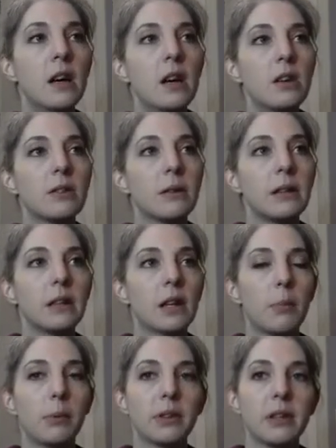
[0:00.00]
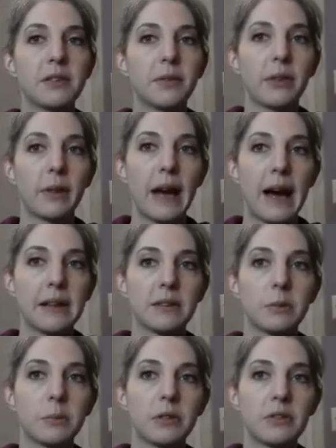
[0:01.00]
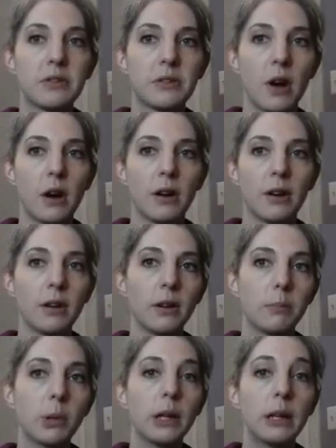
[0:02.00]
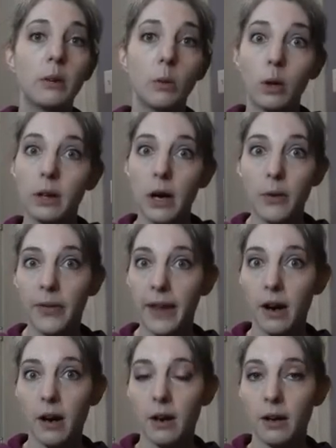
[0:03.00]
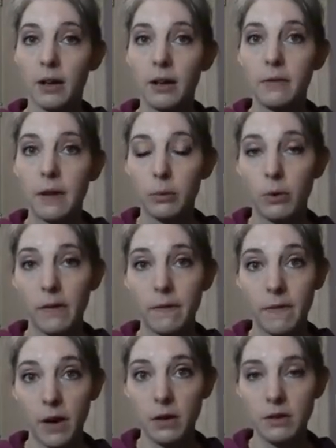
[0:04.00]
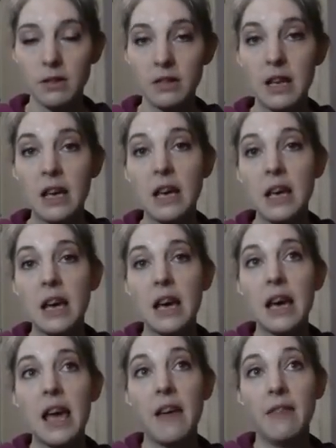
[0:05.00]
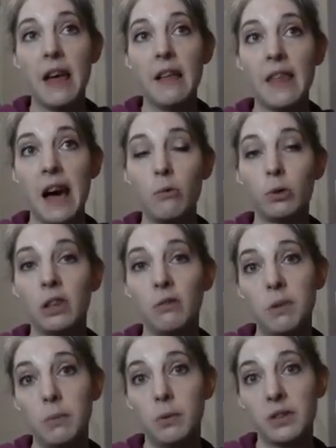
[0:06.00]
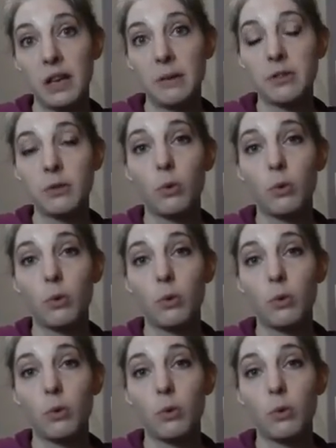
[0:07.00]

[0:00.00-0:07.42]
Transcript: So I need a couple of days for that. So I'm going to start putting the word out there February 1st, and then that will give people time to